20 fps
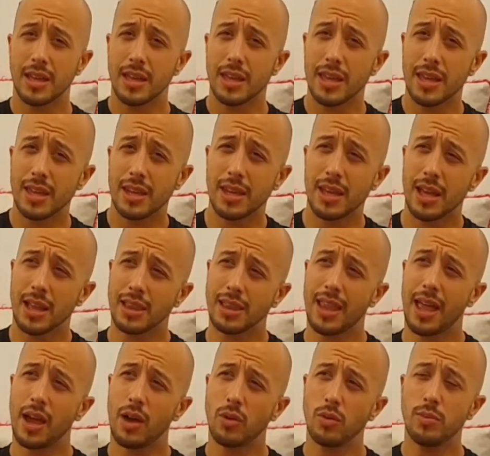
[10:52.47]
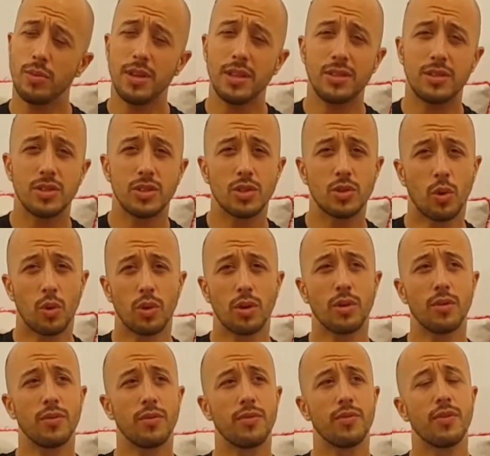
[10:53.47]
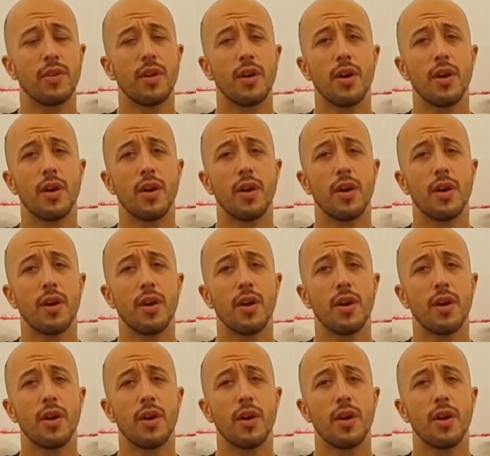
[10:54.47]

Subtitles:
It allowed me to sort of,